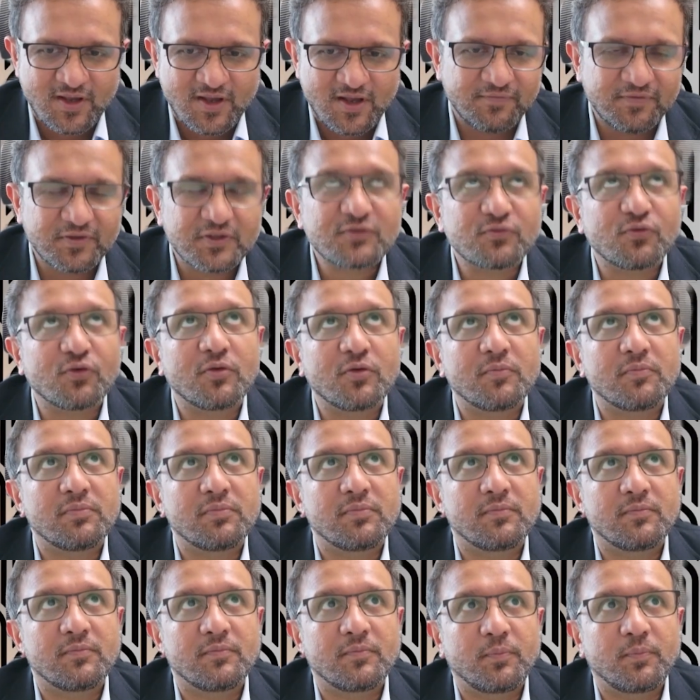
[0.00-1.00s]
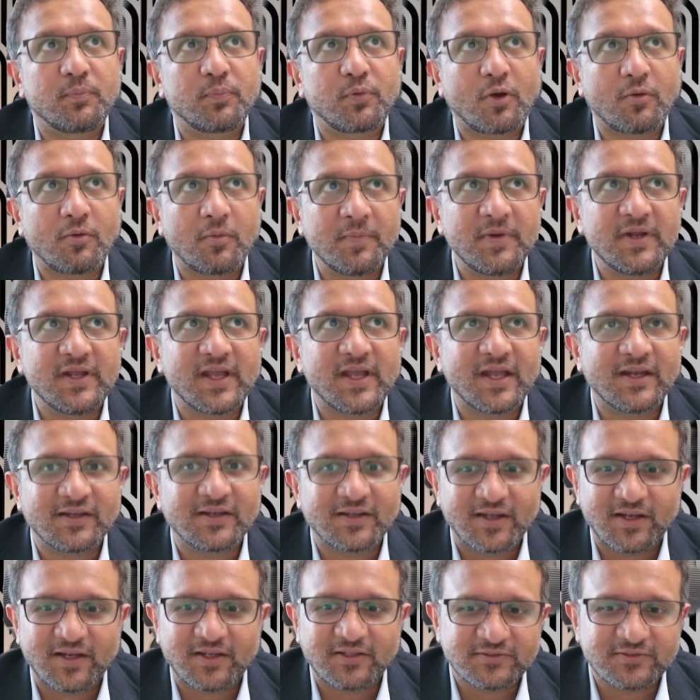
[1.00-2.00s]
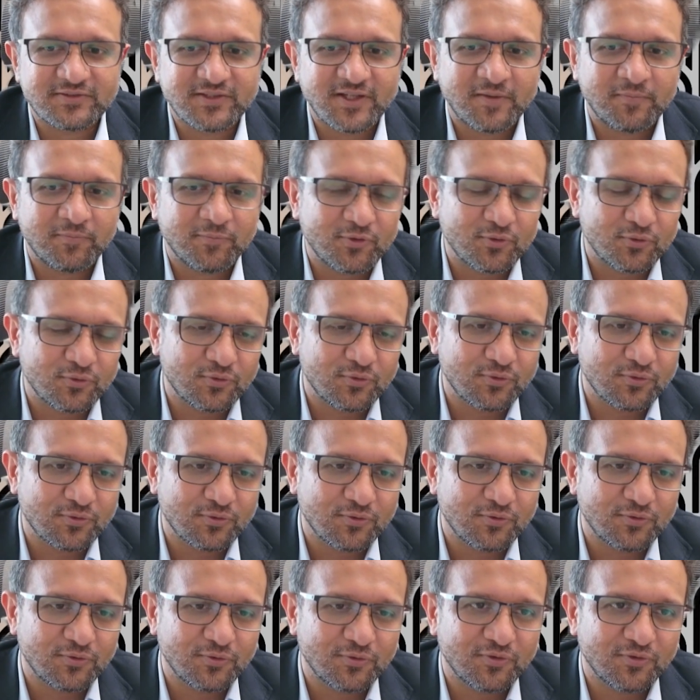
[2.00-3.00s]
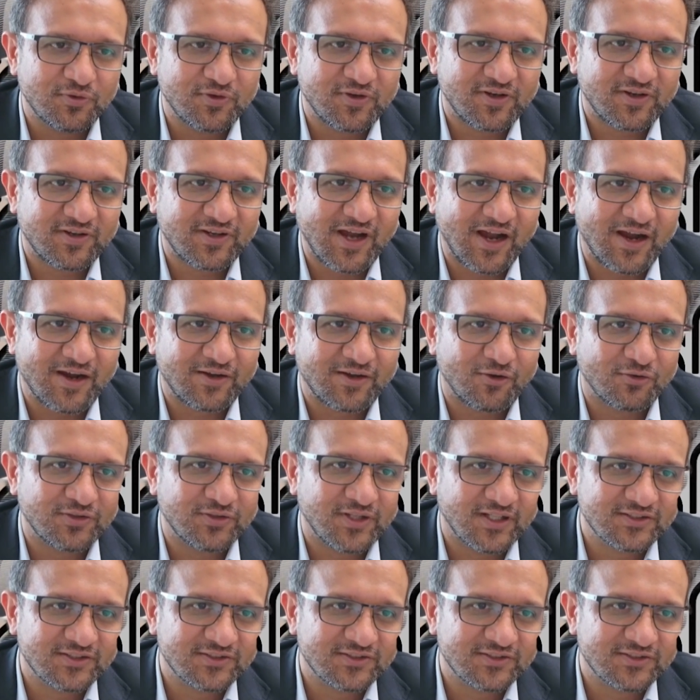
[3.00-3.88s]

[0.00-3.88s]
which would probably encourage them to start on that